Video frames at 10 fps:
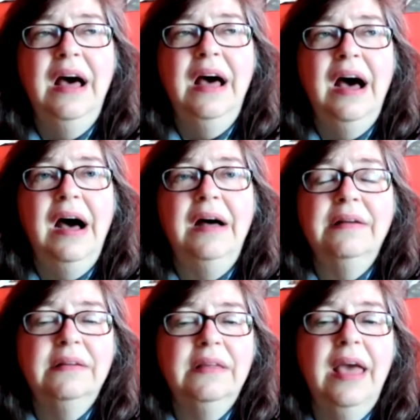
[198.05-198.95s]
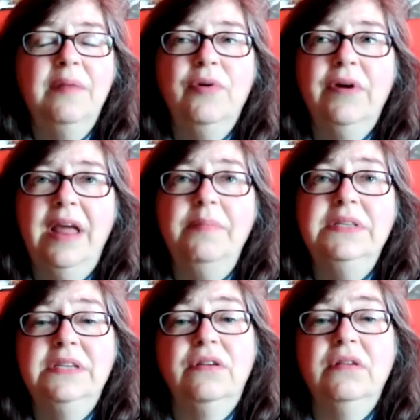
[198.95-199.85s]
Uh, Canmore and
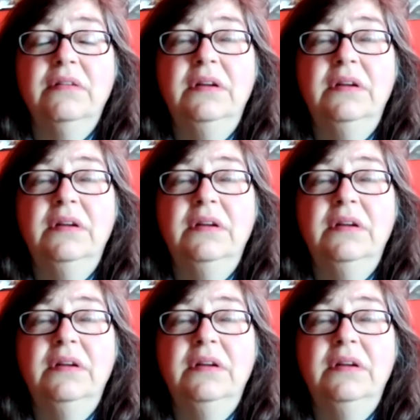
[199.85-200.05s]
Edmonton are